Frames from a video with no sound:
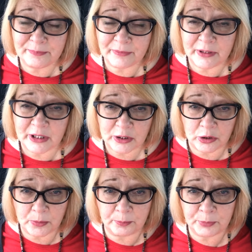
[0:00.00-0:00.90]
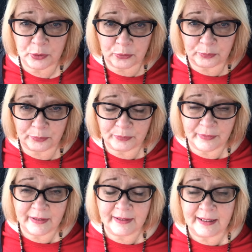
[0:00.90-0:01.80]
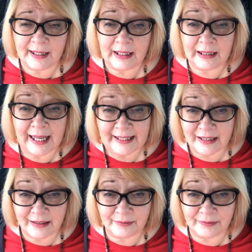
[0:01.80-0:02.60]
It just goes boom, light.